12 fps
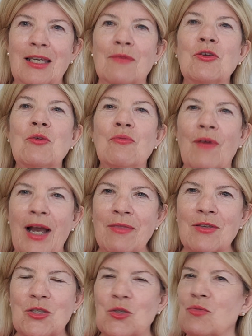If you
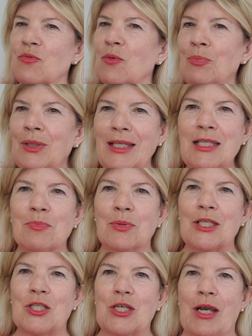find this useful, please
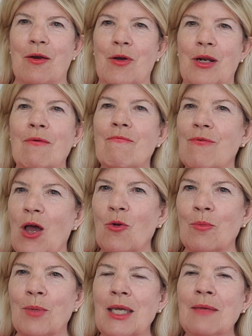share on it,
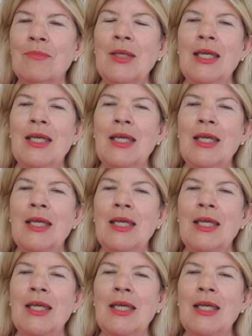follow me.